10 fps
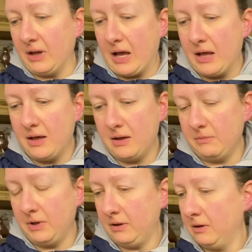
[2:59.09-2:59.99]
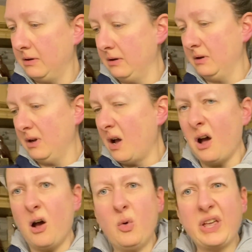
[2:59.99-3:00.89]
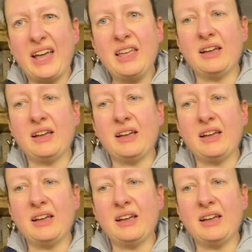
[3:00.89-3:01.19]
Okay, I